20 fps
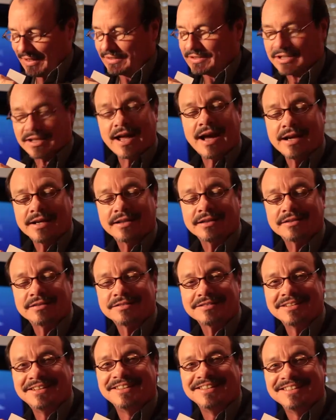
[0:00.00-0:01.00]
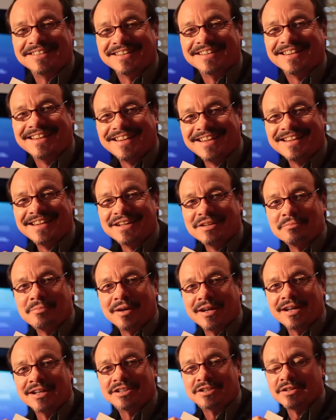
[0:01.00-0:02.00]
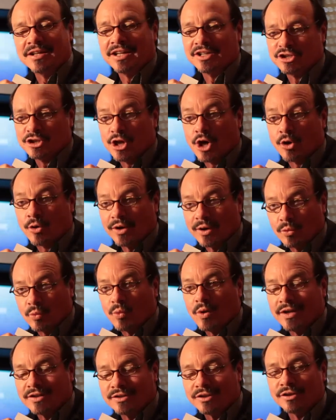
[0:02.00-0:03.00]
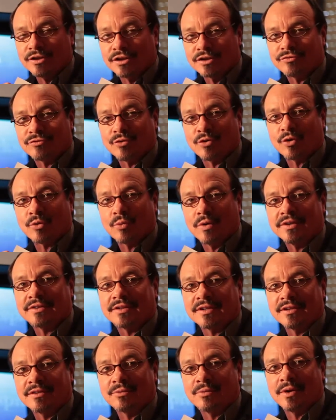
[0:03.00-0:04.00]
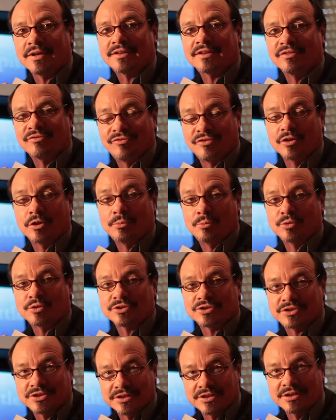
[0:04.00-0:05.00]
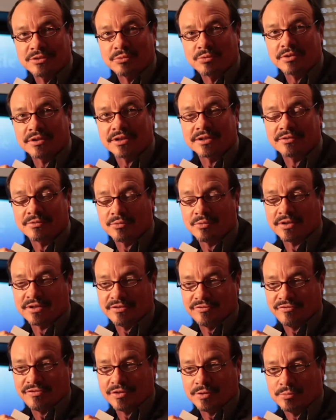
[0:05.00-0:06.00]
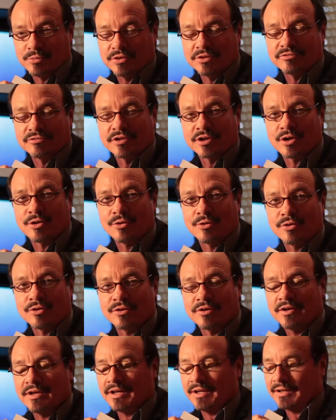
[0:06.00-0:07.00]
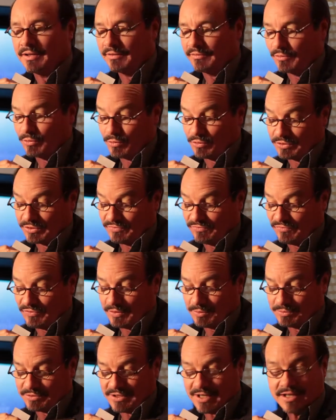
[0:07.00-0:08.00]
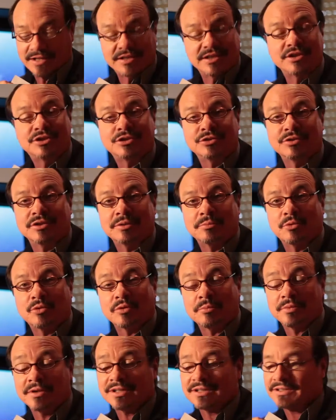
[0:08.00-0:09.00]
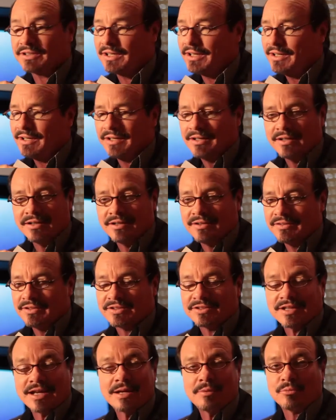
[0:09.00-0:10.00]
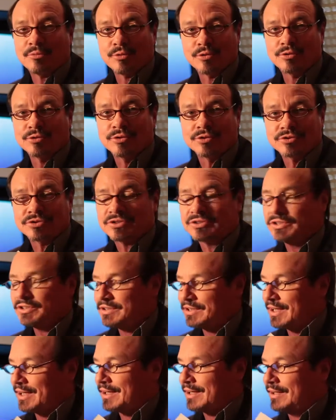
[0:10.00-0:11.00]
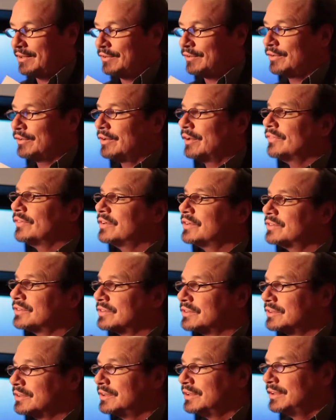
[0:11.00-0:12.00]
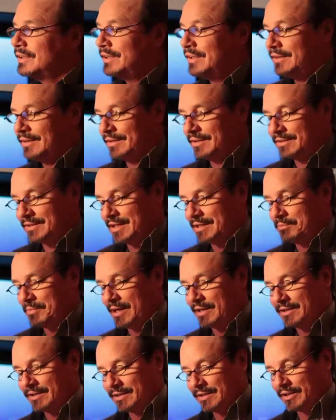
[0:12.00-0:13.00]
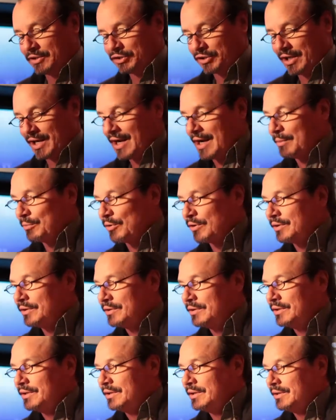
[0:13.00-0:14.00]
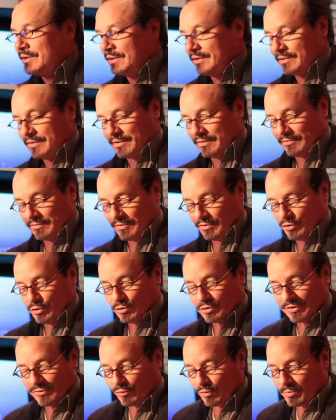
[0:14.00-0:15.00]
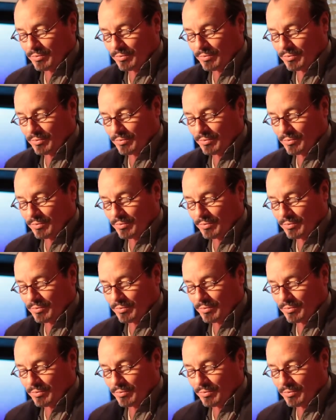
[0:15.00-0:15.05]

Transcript: it's lighting, but it's knowing what to look for, what the film will see, what the film will record. And of course, film's not an issue anymore, but it's the same rules, just like I learned on this 8x10" camera and used